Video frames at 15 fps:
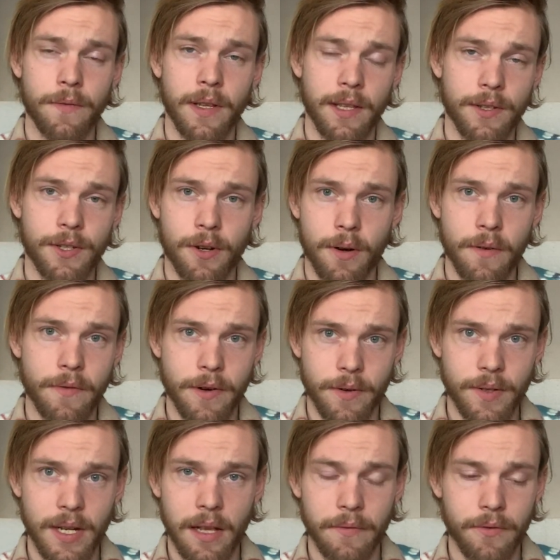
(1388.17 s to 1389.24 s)
feeling sorry for
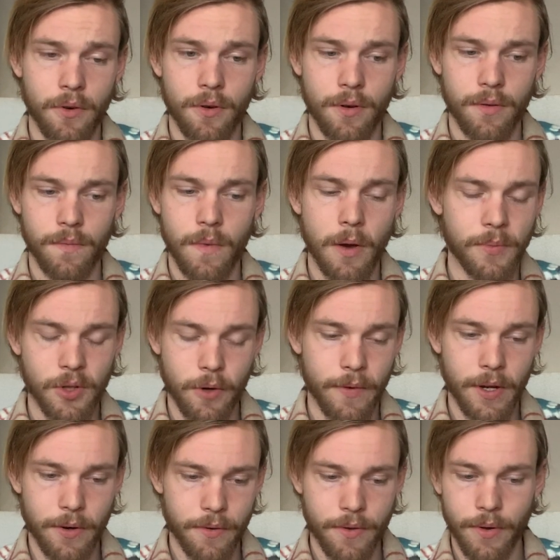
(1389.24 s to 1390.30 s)
yourself or
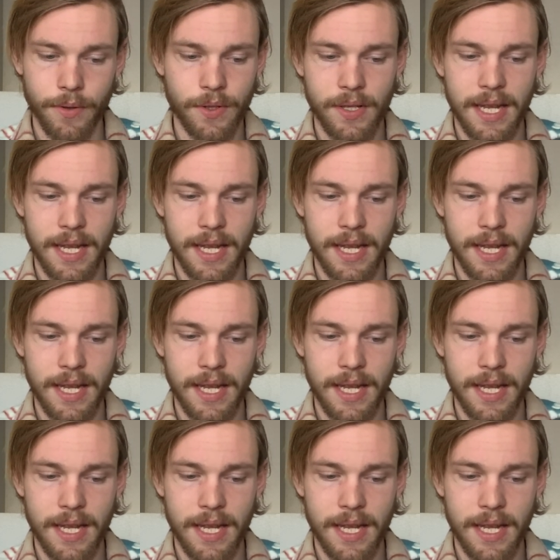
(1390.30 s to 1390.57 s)
observing your thoughts.